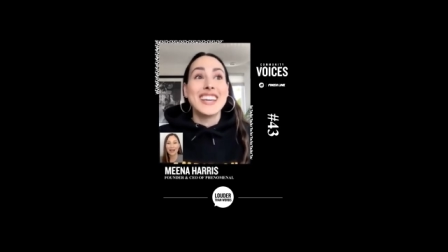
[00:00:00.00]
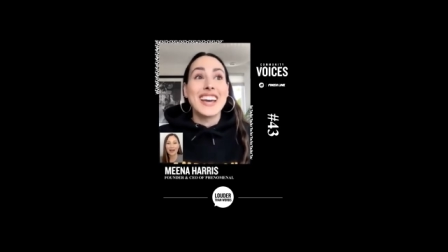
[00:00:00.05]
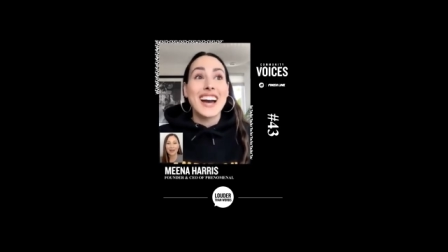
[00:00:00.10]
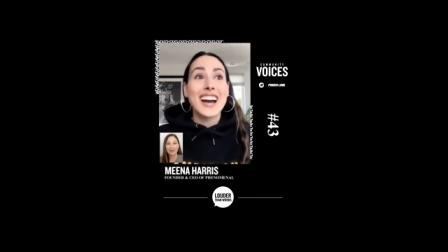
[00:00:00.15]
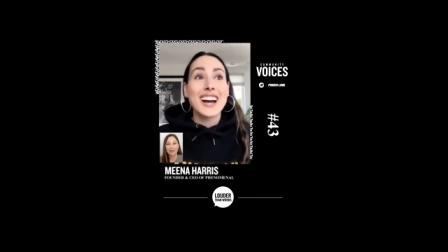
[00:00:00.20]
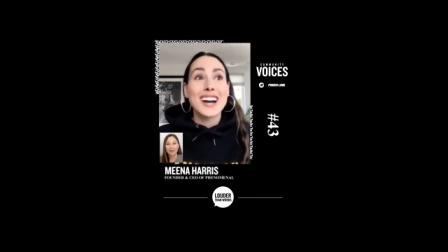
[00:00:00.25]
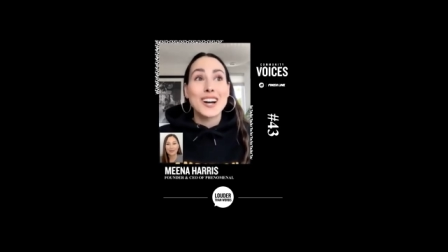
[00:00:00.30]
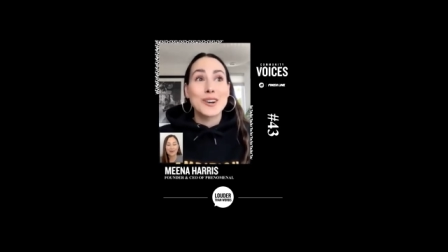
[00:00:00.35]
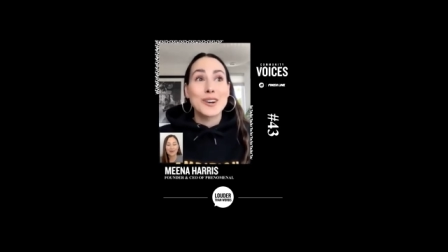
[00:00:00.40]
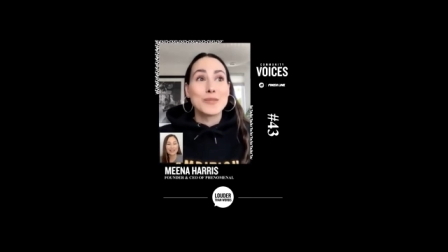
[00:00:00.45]

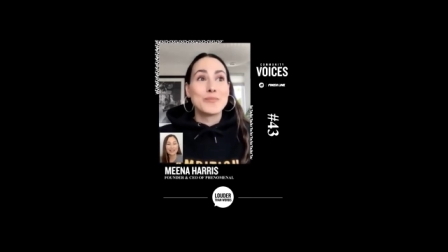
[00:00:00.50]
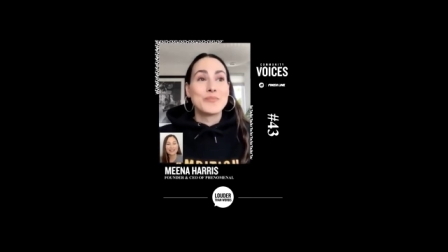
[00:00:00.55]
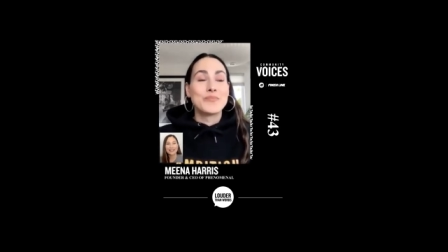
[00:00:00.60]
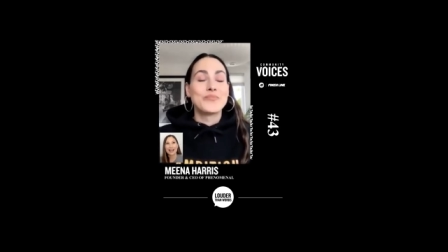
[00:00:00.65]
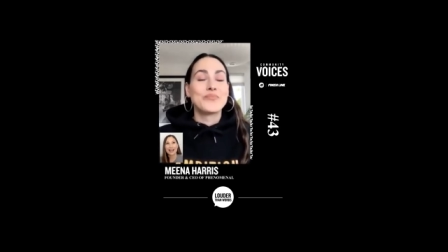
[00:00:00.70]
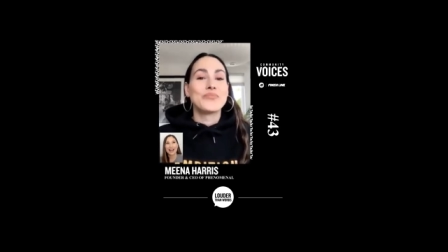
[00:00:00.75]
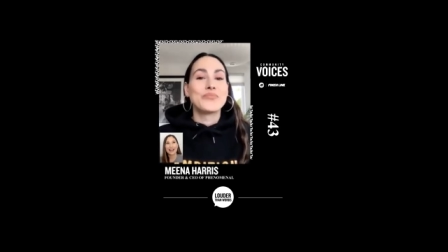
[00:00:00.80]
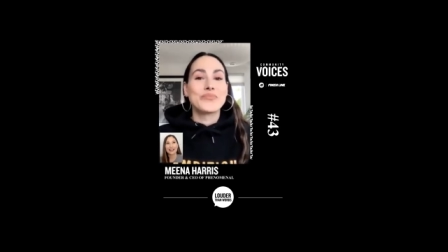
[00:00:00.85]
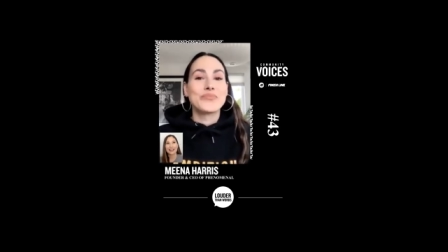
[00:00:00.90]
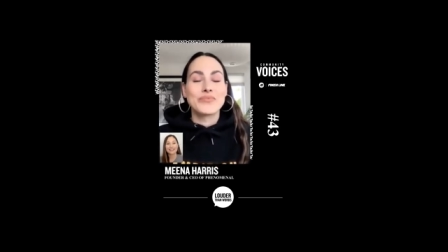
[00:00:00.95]
yeah, what's
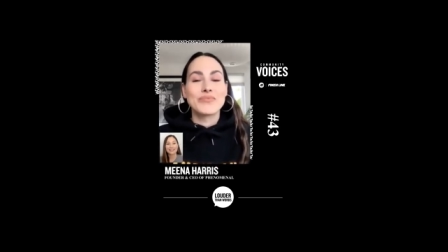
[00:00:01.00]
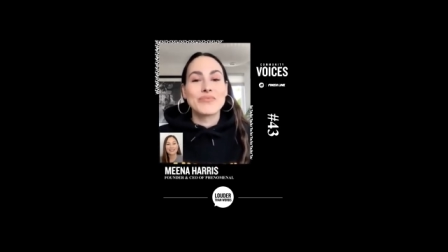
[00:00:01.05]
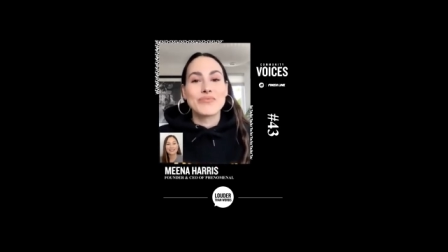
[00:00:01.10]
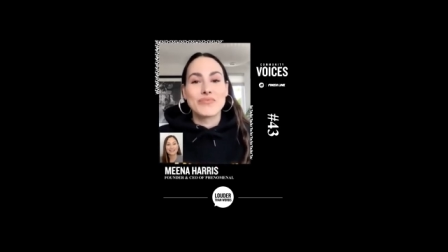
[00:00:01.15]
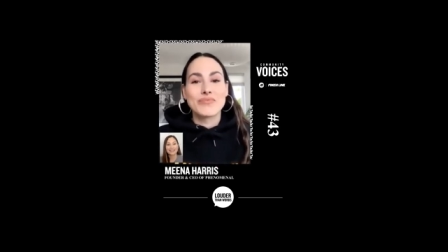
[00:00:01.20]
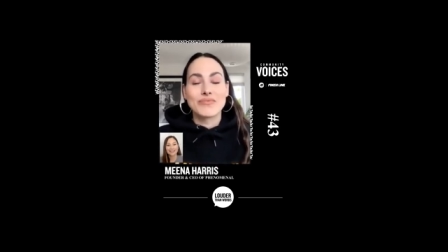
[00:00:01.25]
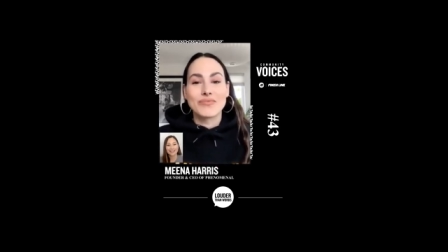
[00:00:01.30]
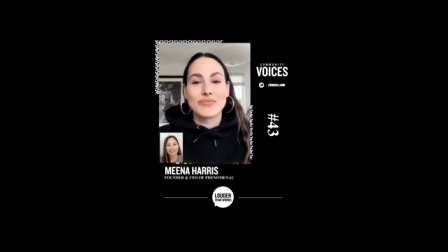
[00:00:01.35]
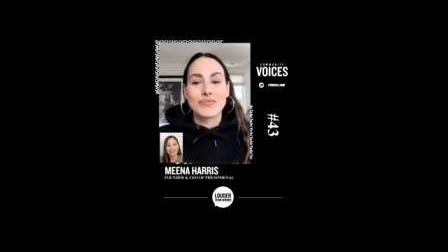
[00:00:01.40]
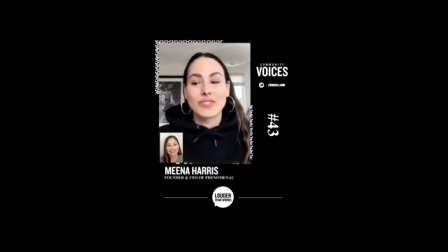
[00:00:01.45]

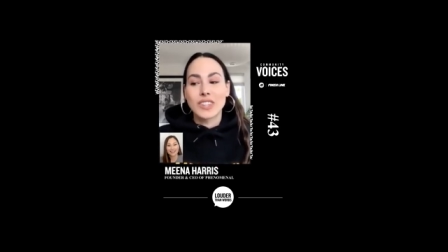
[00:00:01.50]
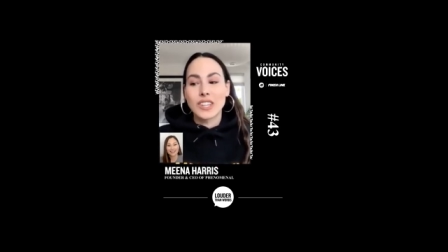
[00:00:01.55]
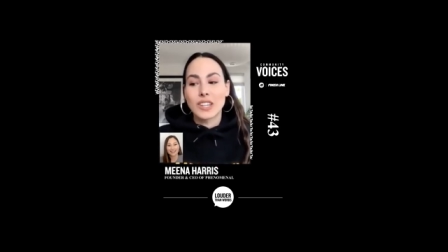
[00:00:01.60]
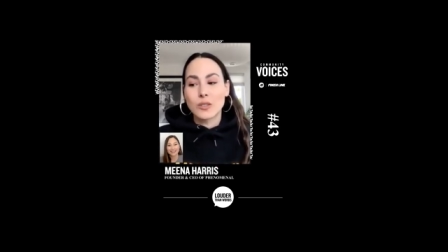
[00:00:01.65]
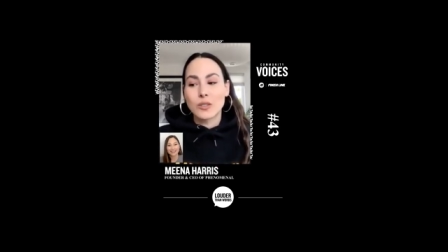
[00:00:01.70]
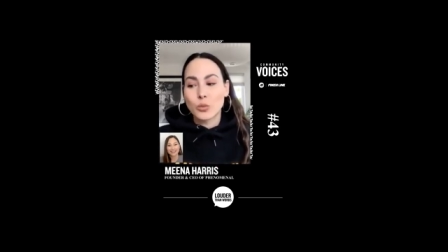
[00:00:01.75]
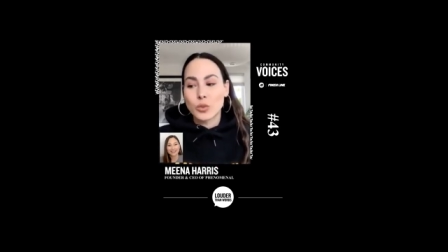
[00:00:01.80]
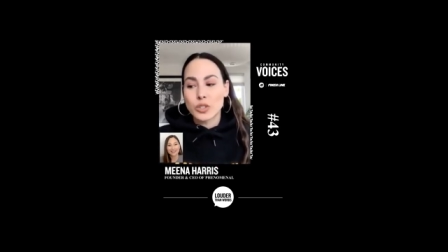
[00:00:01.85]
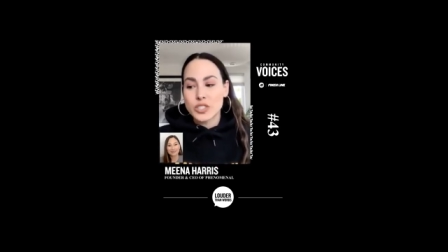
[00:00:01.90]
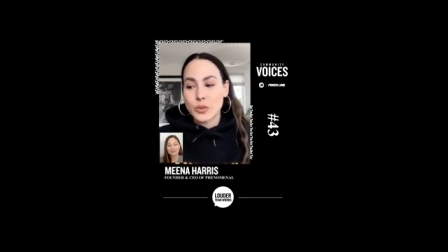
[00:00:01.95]
next?
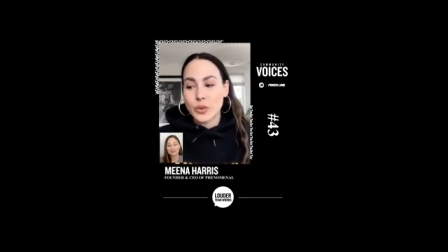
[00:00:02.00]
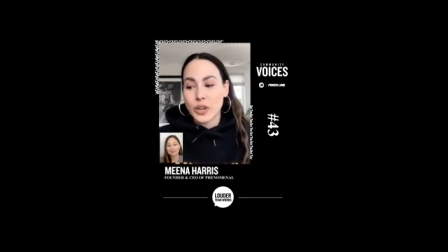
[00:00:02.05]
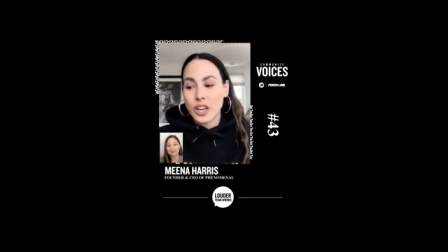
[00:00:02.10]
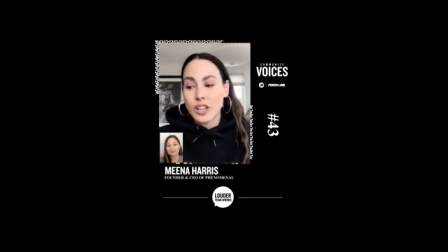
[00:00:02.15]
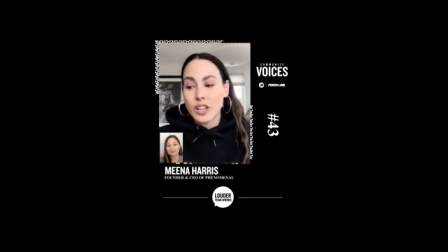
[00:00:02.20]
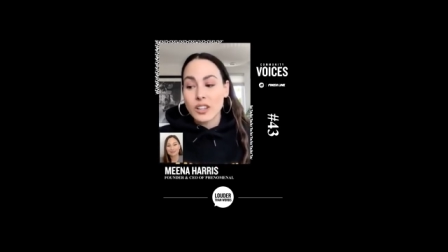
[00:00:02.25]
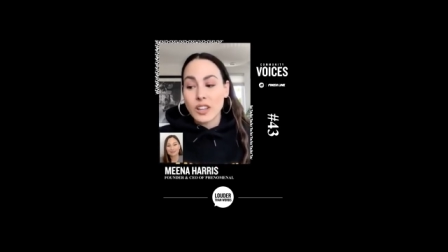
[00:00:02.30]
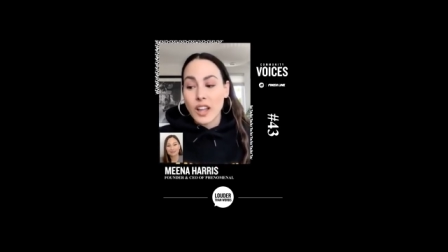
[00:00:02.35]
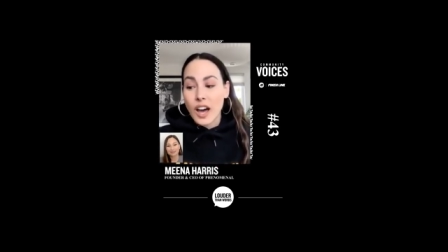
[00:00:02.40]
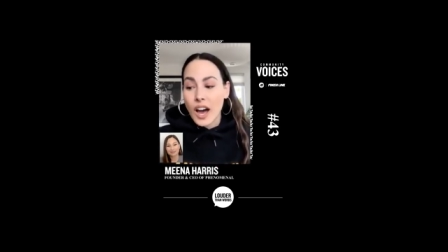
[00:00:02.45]
We're doing
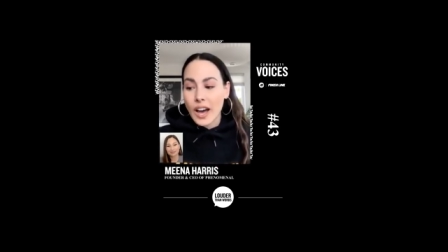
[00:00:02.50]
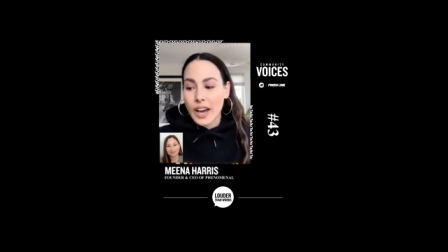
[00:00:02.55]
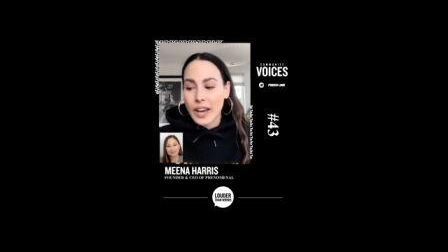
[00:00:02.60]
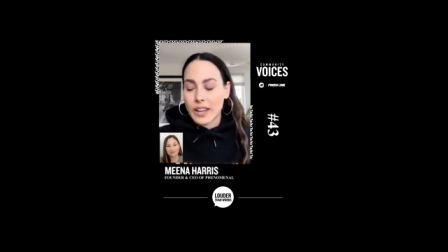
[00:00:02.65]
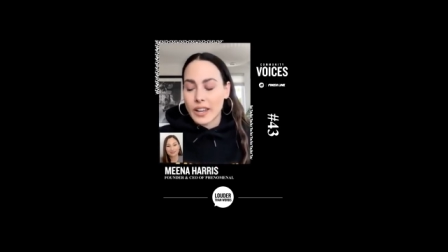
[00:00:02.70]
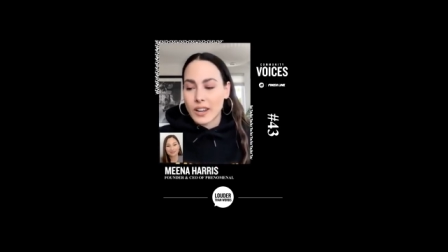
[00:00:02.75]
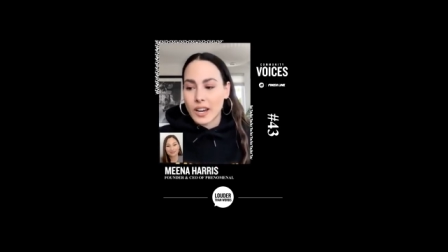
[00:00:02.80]
a lot.